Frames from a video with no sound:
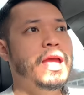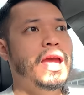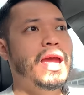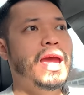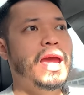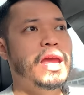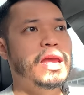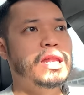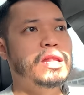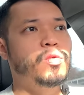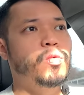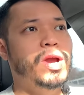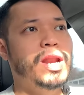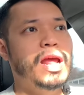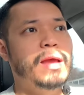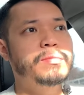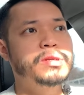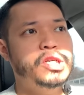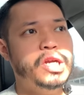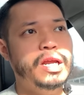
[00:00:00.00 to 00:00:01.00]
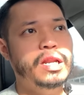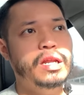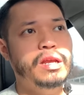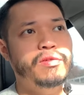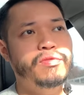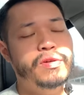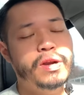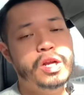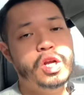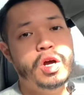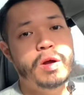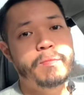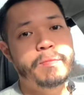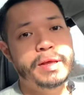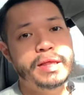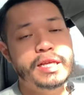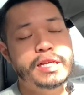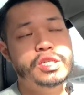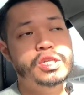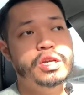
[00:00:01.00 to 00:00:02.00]
And when I'm training for
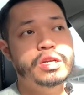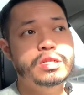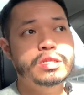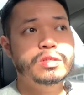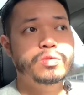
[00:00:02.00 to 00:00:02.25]
competitions,